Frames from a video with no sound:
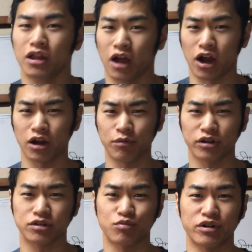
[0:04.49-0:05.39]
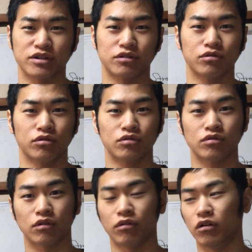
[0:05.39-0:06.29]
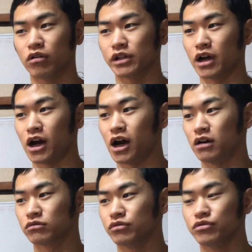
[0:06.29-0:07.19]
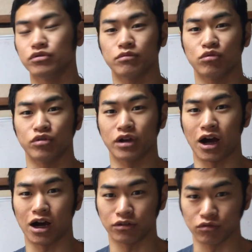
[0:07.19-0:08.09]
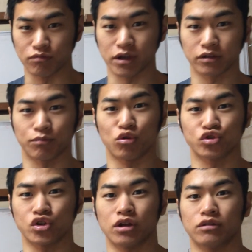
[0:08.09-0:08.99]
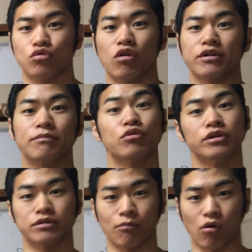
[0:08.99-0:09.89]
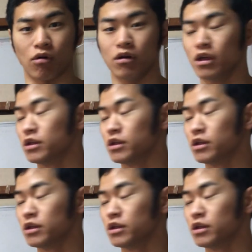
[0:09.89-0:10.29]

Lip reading: I have explained the Kyudo to the foreigner how to use the body, how to make the posture during pulling the ball.